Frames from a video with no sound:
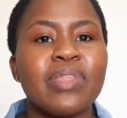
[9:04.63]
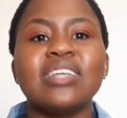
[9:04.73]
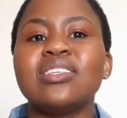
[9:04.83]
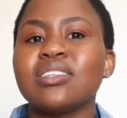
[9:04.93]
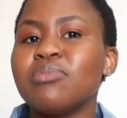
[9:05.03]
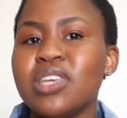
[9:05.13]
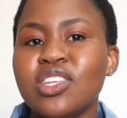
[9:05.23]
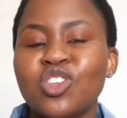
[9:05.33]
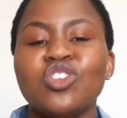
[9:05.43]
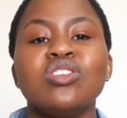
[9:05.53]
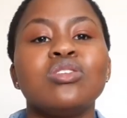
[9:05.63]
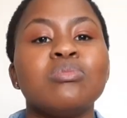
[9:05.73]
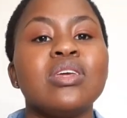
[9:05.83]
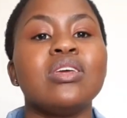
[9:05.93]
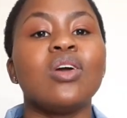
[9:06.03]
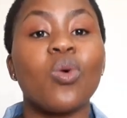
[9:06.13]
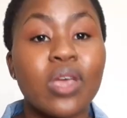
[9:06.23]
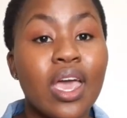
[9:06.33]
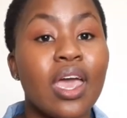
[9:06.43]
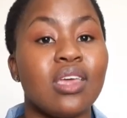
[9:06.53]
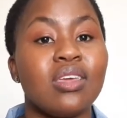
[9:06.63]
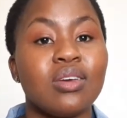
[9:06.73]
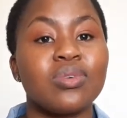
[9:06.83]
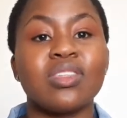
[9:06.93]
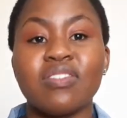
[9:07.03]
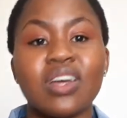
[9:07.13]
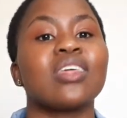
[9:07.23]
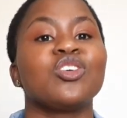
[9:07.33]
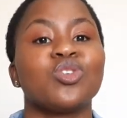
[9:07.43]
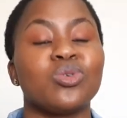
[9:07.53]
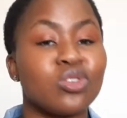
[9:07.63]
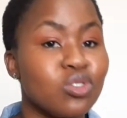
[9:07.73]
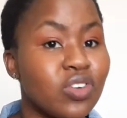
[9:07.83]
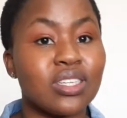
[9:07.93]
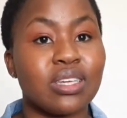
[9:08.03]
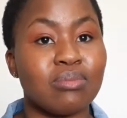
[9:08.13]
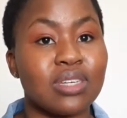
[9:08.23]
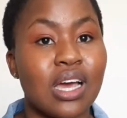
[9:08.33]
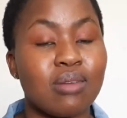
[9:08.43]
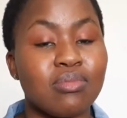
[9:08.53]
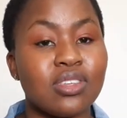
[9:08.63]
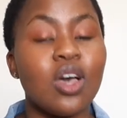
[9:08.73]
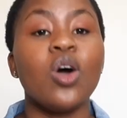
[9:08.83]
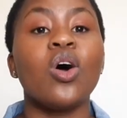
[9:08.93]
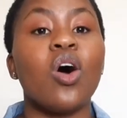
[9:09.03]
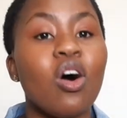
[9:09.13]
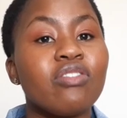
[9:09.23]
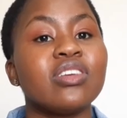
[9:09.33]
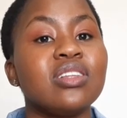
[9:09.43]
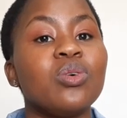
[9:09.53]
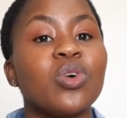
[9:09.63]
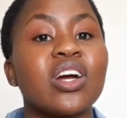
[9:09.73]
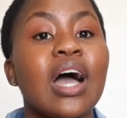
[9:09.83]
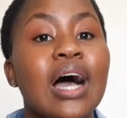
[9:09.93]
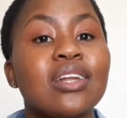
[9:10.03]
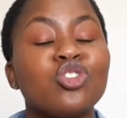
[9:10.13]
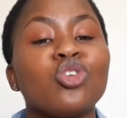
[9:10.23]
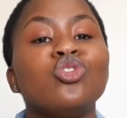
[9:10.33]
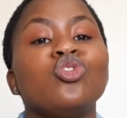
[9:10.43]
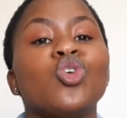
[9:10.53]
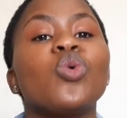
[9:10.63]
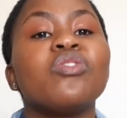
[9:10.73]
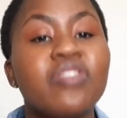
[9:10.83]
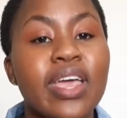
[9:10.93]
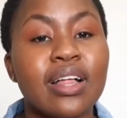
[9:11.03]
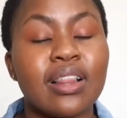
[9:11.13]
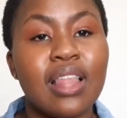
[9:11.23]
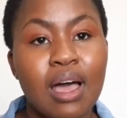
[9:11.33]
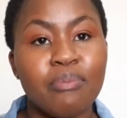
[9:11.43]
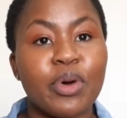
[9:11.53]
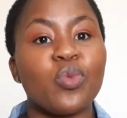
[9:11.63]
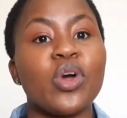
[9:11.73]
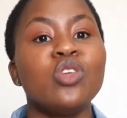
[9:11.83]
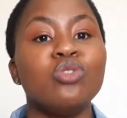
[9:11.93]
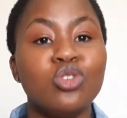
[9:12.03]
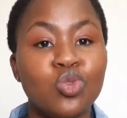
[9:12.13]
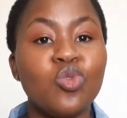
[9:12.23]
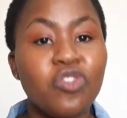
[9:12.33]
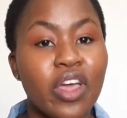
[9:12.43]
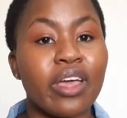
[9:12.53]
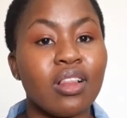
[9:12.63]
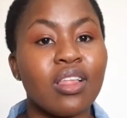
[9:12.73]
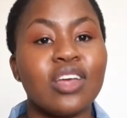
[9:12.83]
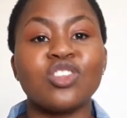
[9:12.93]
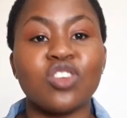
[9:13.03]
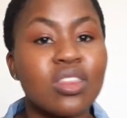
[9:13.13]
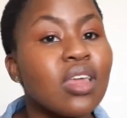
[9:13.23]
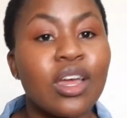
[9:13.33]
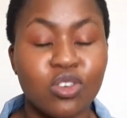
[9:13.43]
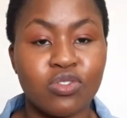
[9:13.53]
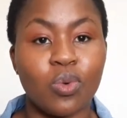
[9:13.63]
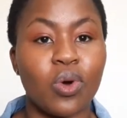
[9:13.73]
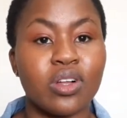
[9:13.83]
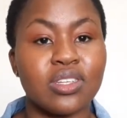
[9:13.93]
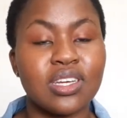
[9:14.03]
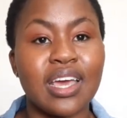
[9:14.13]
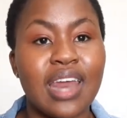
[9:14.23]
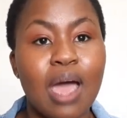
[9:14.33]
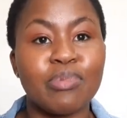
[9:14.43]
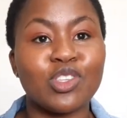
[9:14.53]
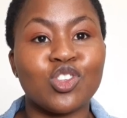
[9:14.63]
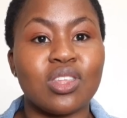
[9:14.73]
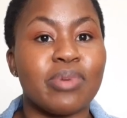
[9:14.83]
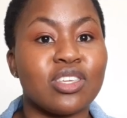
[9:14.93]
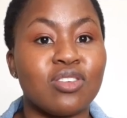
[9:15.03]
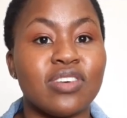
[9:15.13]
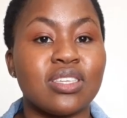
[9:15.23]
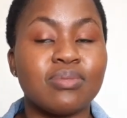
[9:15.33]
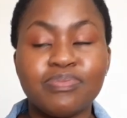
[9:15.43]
It just means you need to be okay with the fact that you're going to fail sometimes. Obviously work hard so you don't fail, but when you do fail, it's not the end of the world. It happens to the best of us.